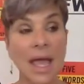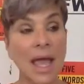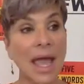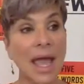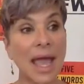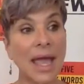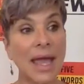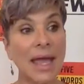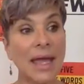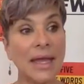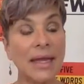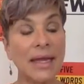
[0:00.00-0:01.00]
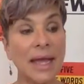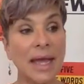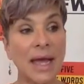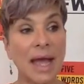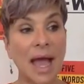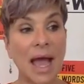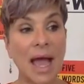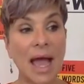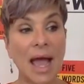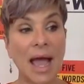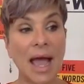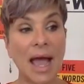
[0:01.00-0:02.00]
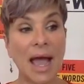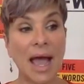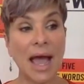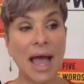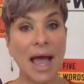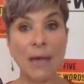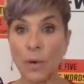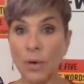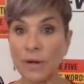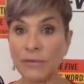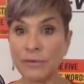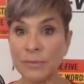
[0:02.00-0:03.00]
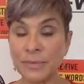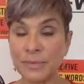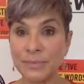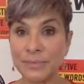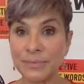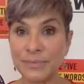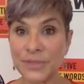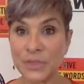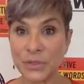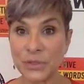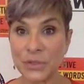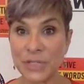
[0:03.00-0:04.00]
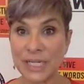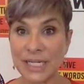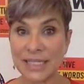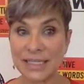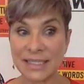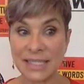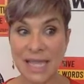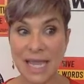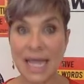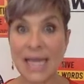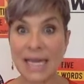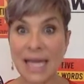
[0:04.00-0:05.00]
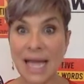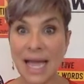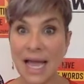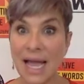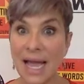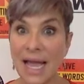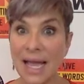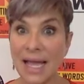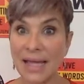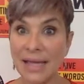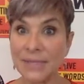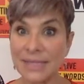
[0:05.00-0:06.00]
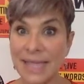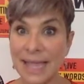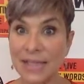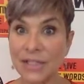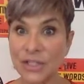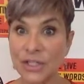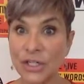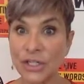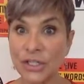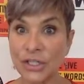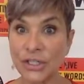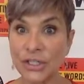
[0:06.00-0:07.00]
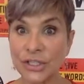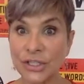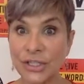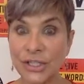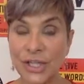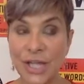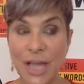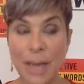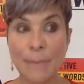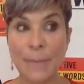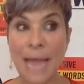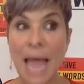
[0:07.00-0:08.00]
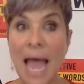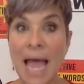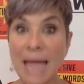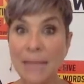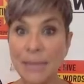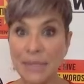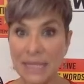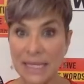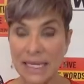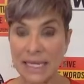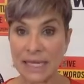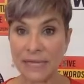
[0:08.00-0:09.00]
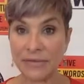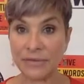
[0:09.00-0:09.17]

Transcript: And I woke up from surgery and it was cancer. But I believe